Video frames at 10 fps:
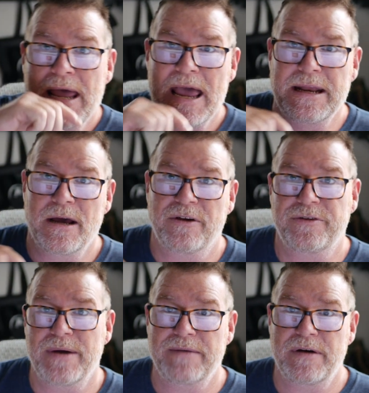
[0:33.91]
and they
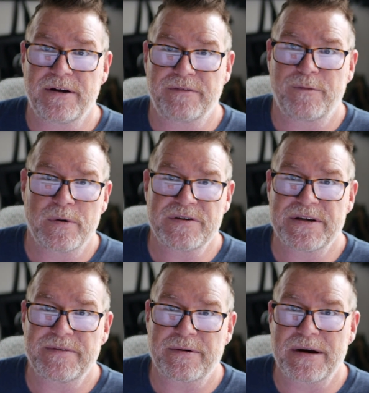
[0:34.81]
also have
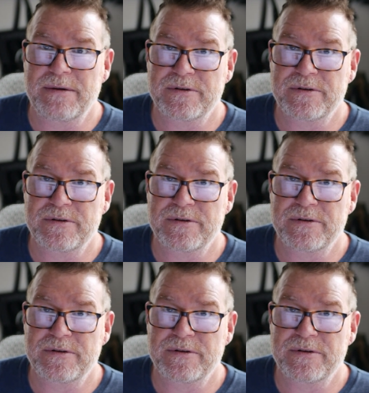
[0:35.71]
147 grain,